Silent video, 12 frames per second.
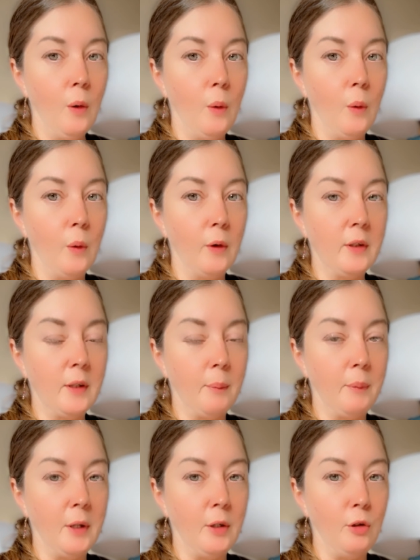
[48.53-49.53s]
or
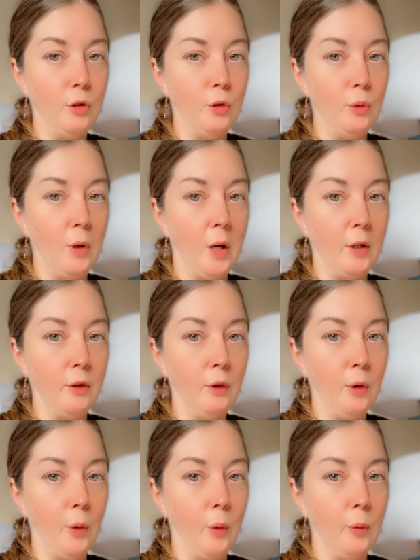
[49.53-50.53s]
something you do on
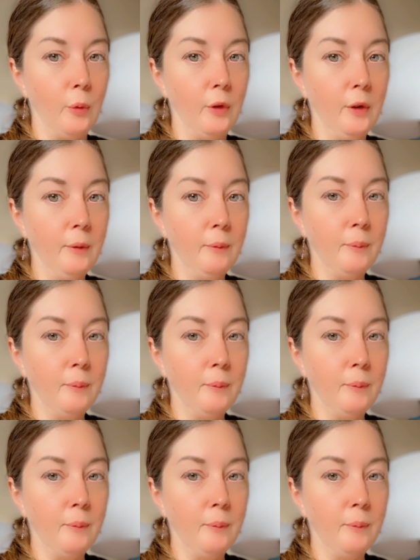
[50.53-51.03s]
your own.